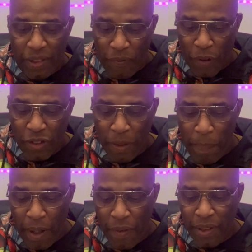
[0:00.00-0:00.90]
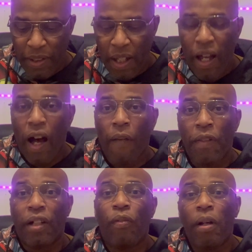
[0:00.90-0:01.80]
the first appearance of
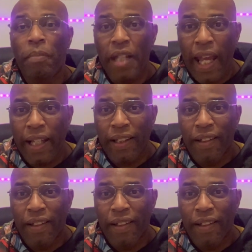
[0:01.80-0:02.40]
the Grim Knight,